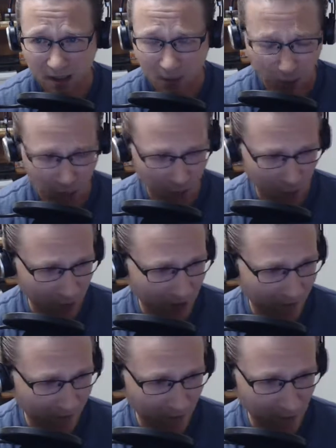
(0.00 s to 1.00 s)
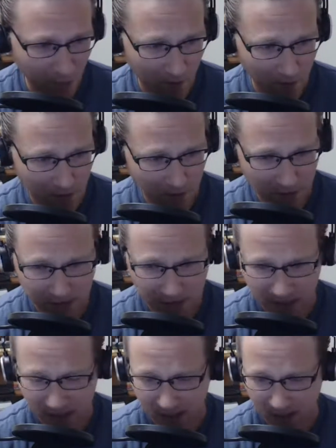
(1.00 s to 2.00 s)
We're a week from what people
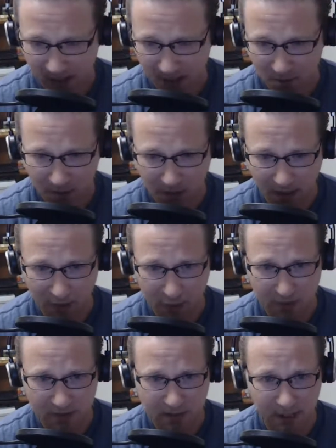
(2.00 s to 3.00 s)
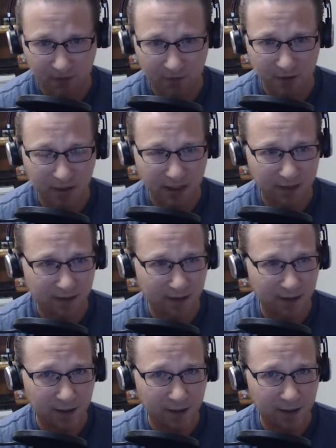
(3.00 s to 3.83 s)
say could be a resounding